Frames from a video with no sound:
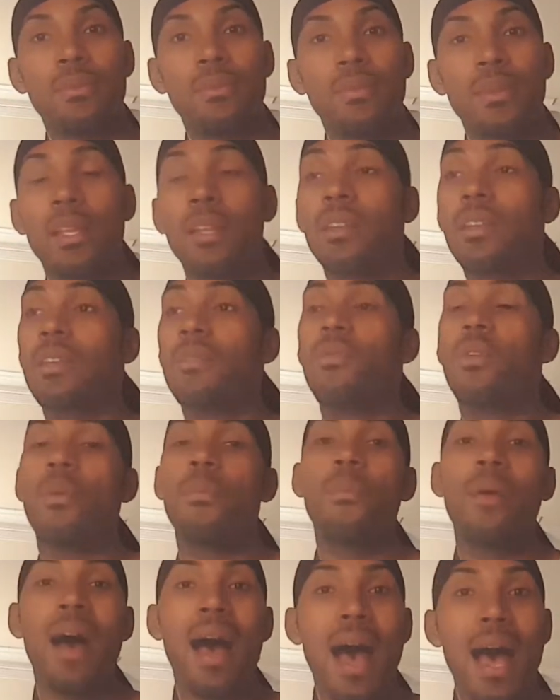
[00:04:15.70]
They're looking for a
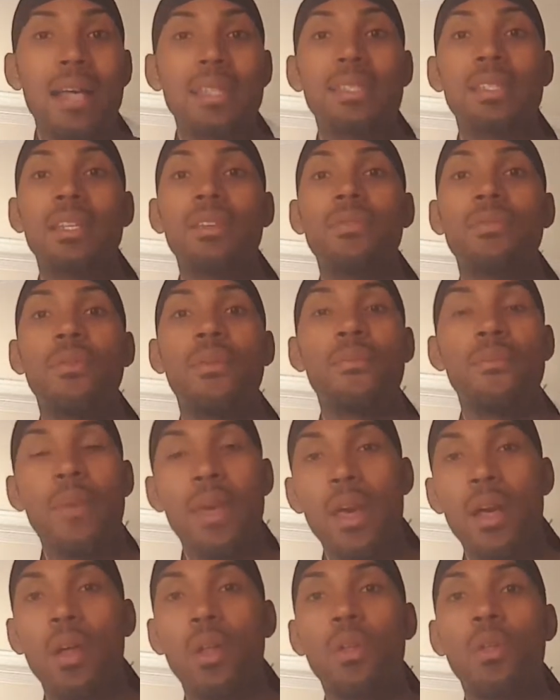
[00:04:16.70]
positive
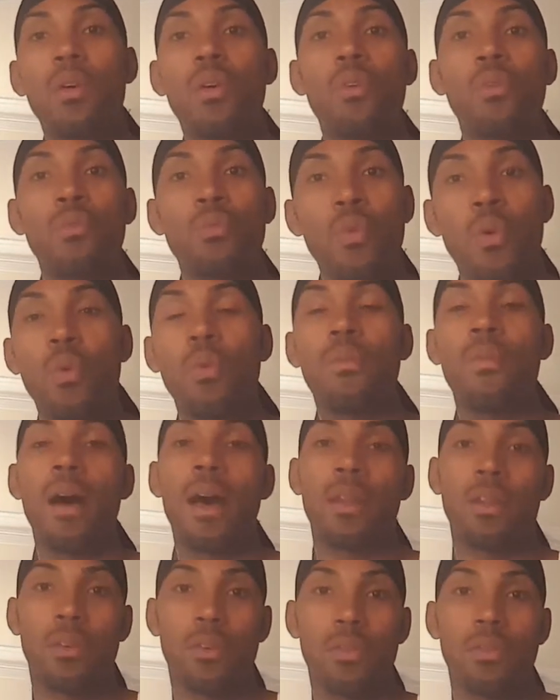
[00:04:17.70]
male role
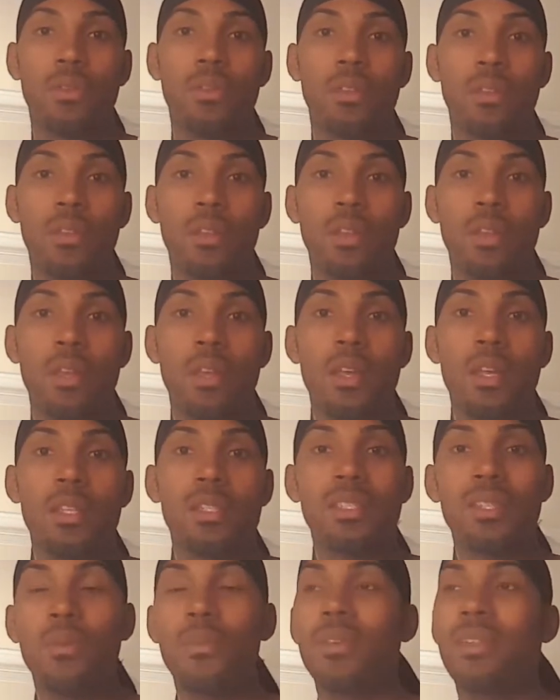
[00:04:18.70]
model.
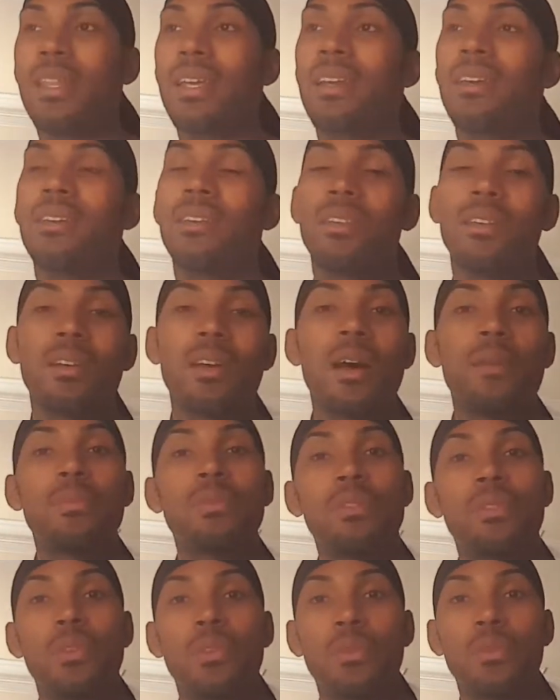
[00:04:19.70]
Someone they could look up
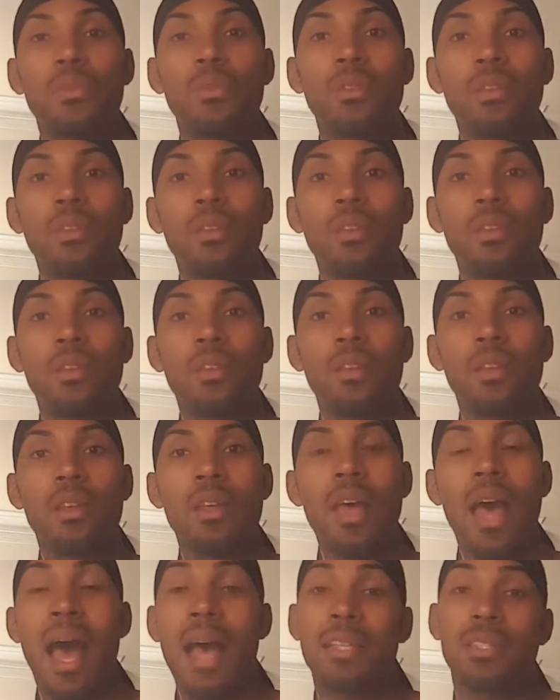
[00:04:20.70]
to.
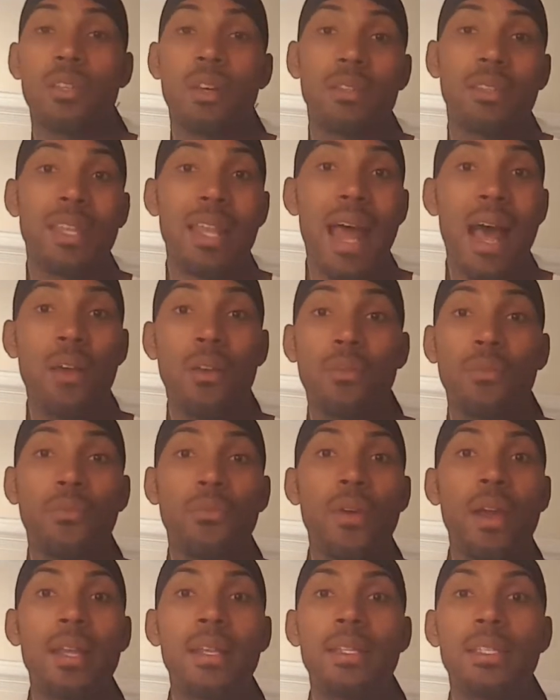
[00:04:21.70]
I sought that out in
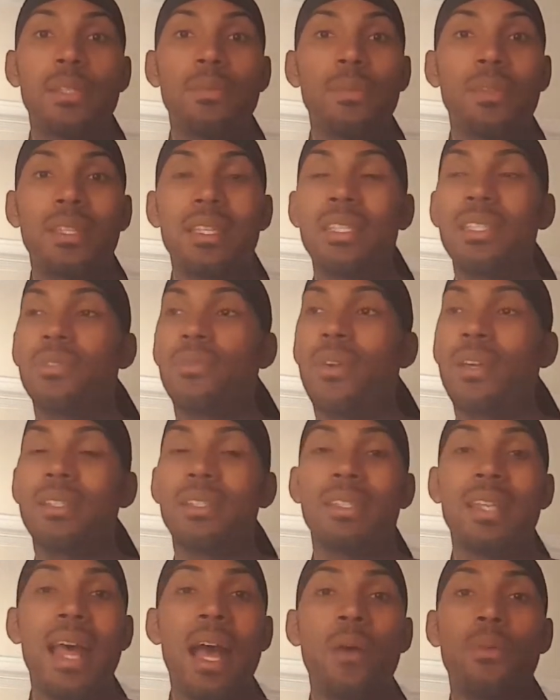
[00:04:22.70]
friends, but these
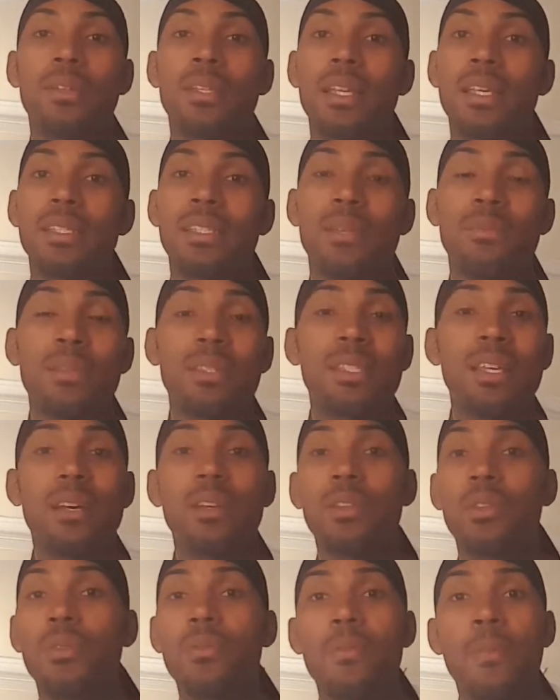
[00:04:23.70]
friends nowadays, let me tell
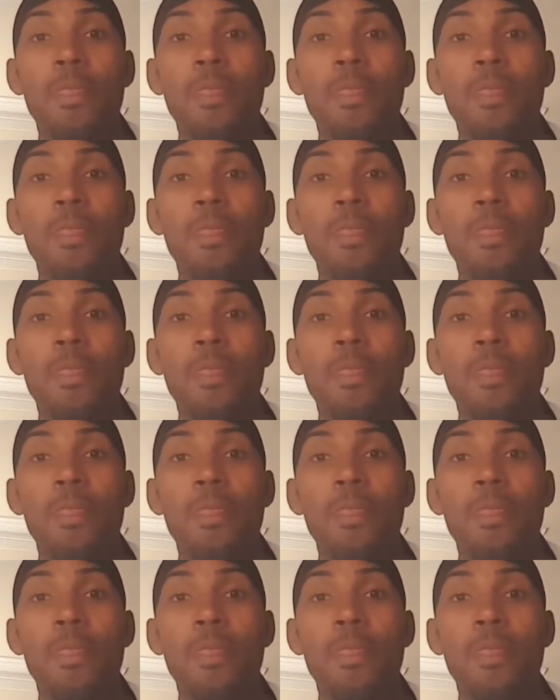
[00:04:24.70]
you,